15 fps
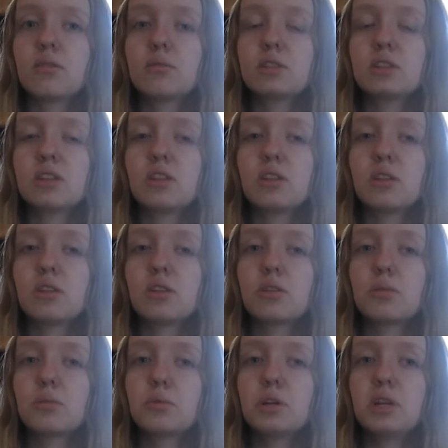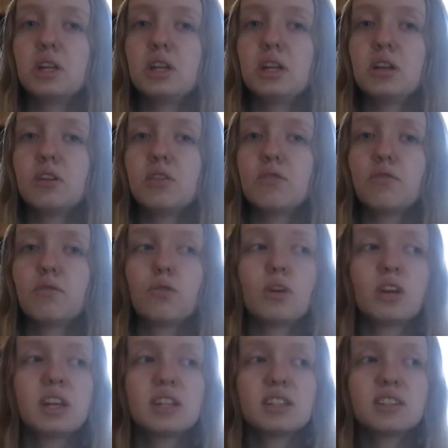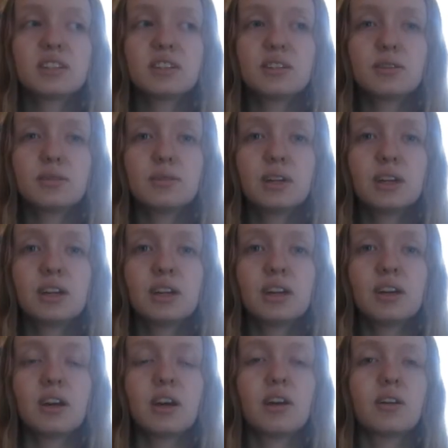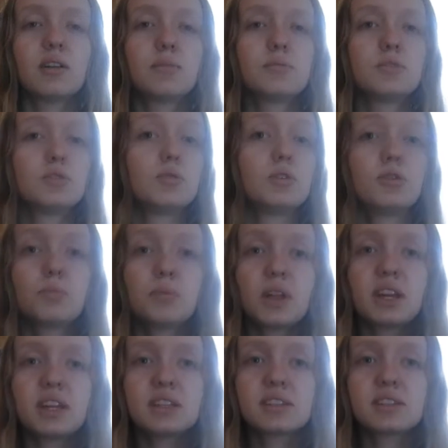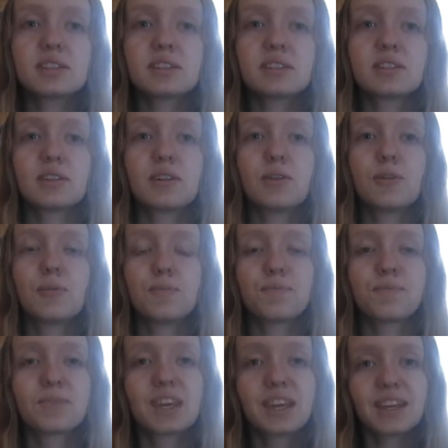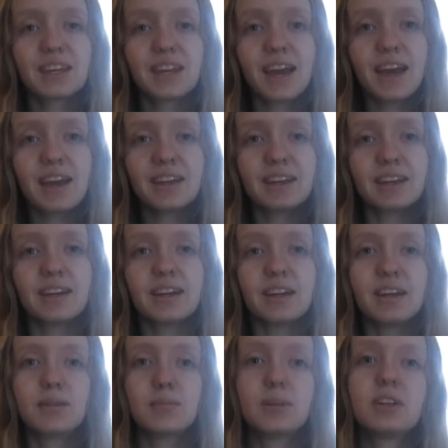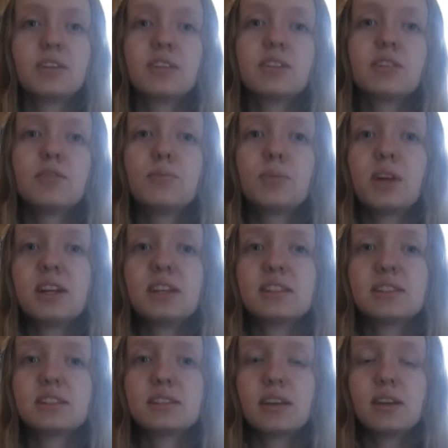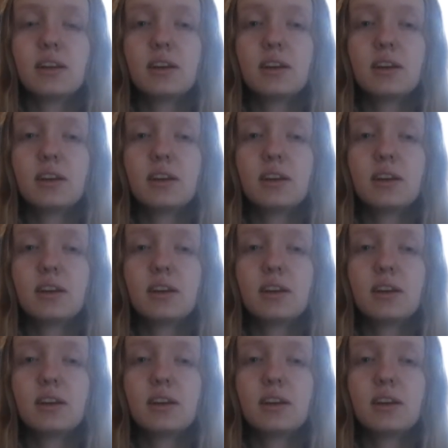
was it three or four days ago, um, to a new place. So yay, I'm here in a new place.